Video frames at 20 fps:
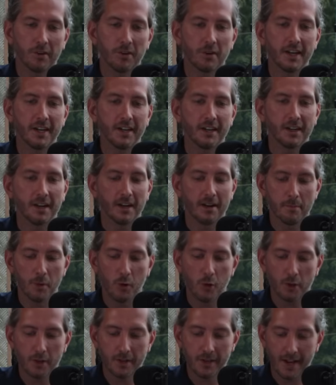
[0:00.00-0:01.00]
agreeing to come
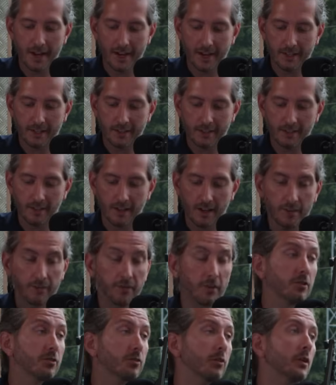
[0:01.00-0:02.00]
on. And
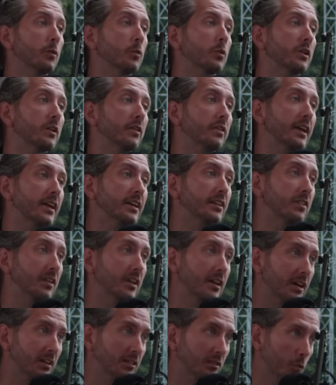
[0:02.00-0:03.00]
first of all, a word of thanks to
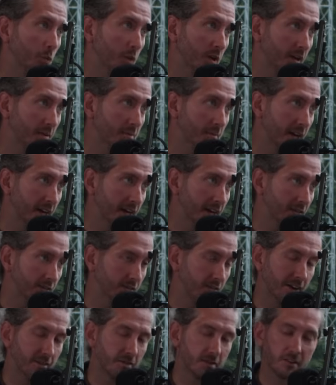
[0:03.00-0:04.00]
the guys at Wycombe Heights
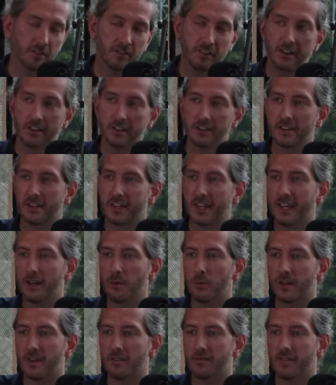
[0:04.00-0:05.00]
for having us here today.
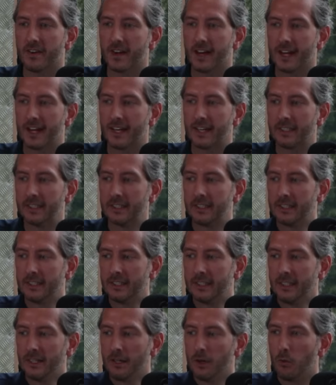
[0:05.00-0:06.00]
We've
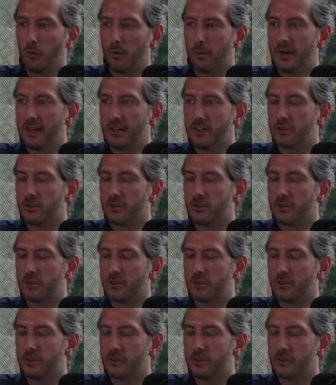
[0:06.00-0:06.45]
been